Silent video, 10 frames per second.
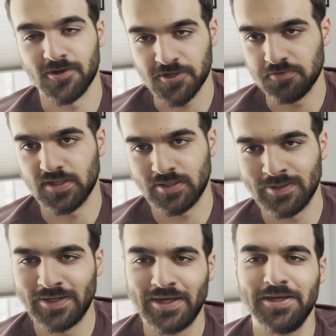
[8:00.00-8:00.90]
human
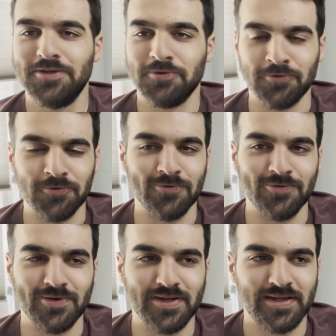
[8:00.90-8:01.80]

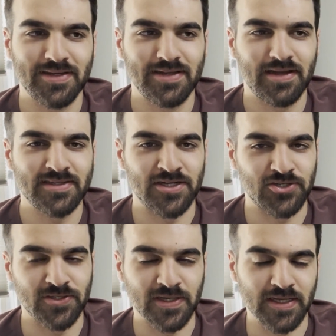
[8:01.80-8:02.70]
who
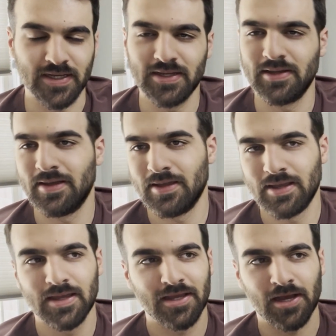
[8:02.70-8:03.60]
essentially
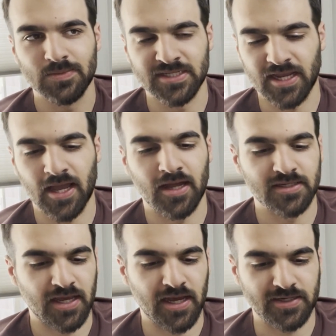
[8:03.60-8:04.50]
comes into
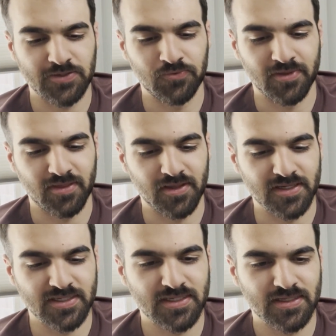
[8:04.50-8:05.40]
contact with
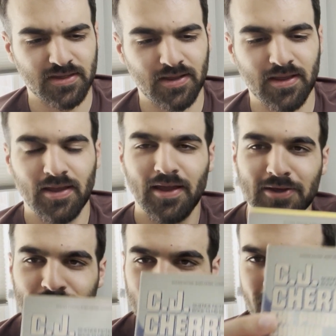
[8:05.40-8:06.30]
this
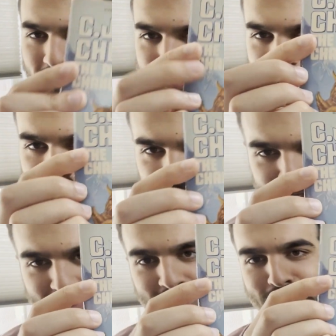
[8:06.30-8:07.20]
sort of
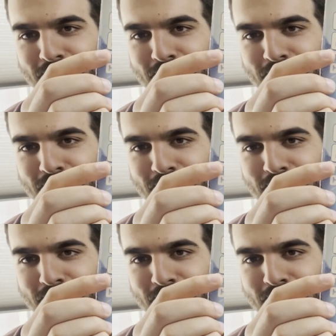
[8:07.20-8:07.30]
lion-esque